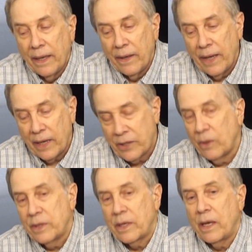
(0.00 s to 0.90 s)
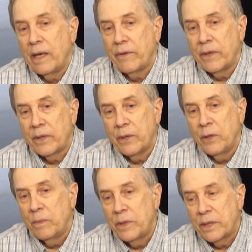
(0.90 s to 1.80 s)
That shortens the life of the
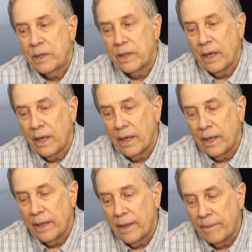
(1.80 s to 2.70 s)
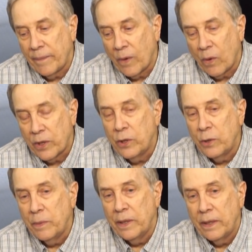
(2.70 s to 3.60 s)
tubes um, or
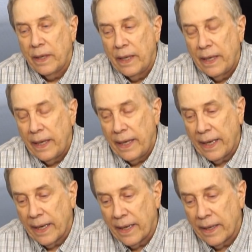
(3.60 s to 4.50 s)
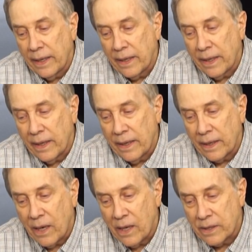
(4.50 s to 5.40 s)
tube and uh,
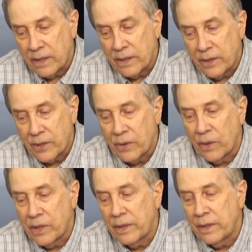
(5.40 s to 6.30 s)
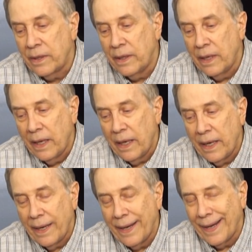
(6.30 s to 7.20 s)
causes distortion
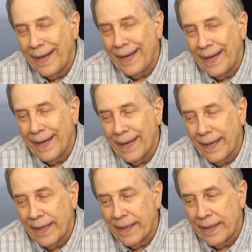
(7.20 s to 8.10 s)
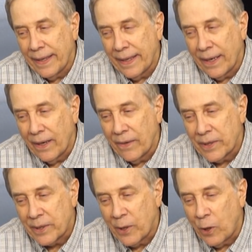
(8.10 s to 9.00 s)
and on the
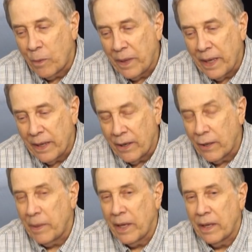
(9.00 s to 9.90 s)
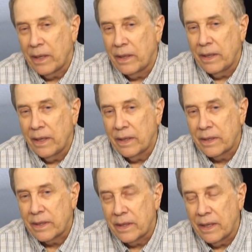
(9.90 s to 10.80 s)
scope and on the bend.
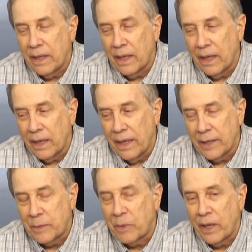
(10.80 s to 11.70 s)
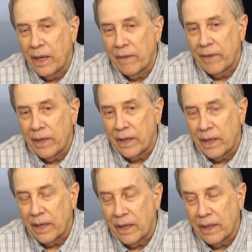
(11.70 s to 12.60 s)
It's, uh, it's pretty evident.
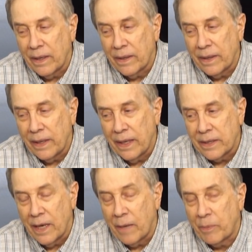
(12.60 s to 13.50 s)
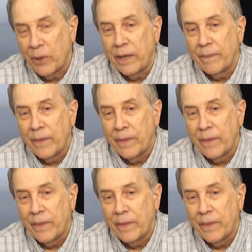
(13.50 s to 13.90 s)
Uh, it's not pretty.